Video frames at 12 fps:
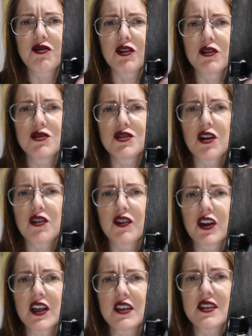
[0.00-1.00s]
folds
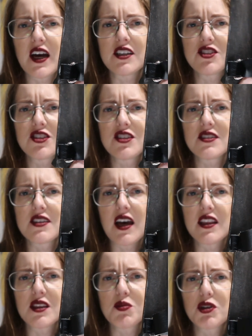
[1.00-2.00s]
over and attaches
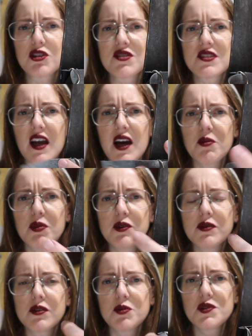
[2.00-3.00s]
at the purse snap.
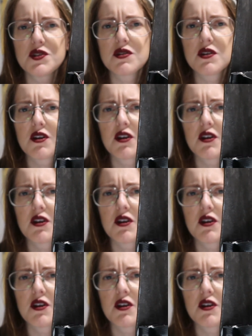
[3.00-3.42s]
Oops.